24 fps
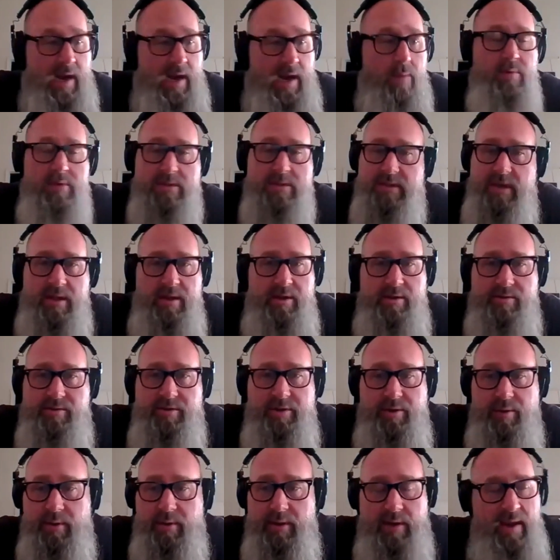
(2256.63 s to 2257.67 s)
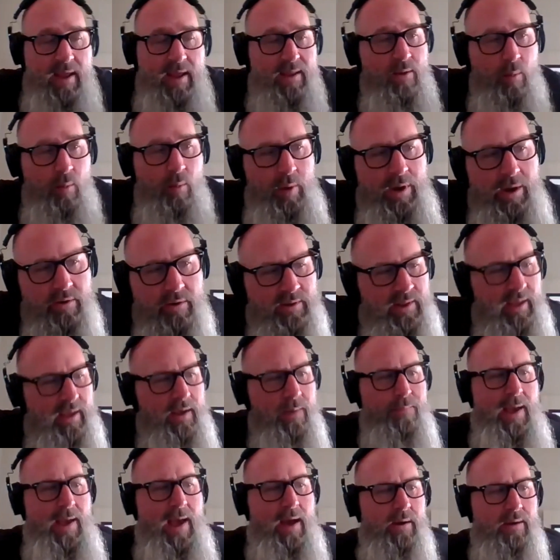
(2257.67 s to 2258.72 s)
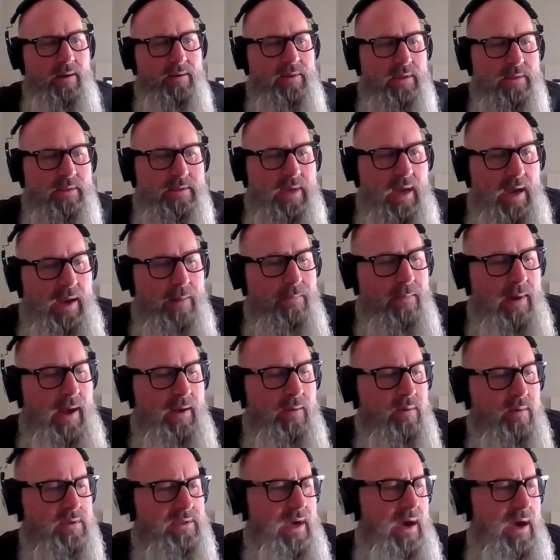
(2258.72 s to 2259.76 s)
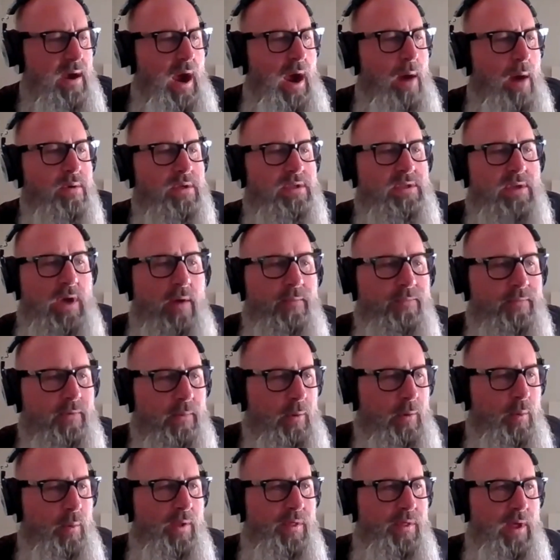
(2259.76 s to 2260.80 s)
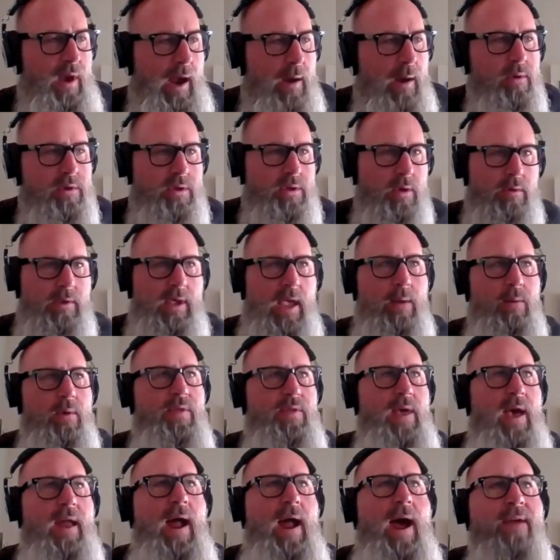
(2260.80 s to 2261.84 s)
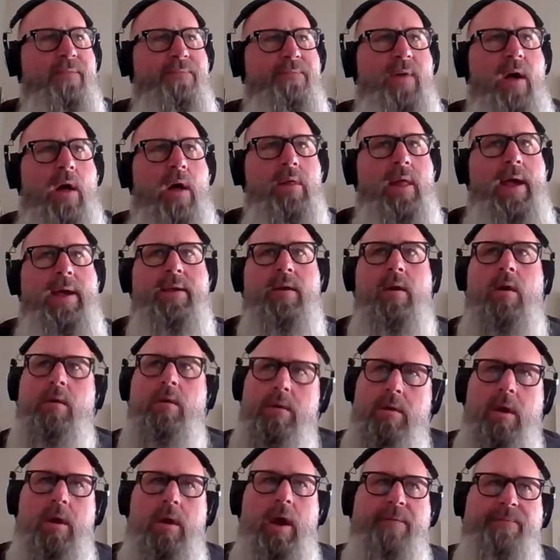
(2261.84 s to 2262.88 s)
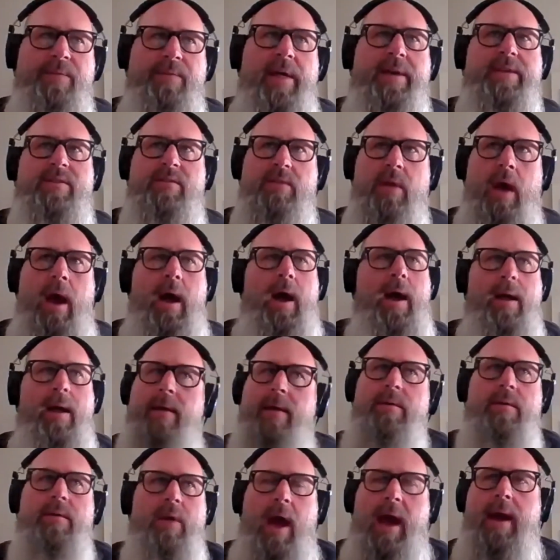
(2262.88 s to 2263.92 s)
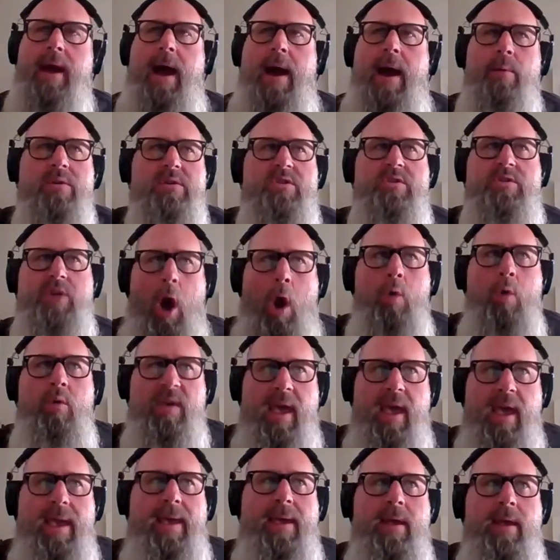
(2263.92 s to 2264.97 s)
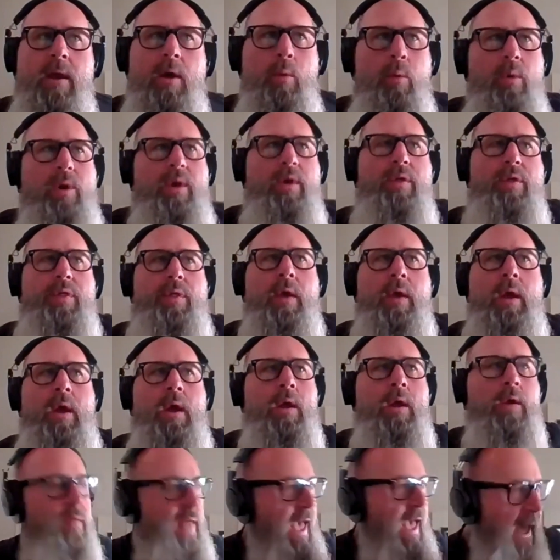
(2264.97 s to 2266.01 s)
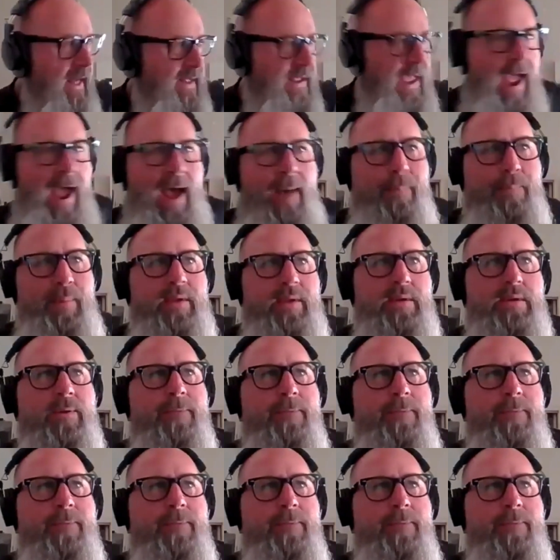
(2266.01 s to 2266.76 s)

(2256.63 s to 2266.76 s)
and I was going to do it. And the weird thing about it at the time, Mike, was I was comfortable with it. I was okay with that. I felt like I was okay with that. Happened.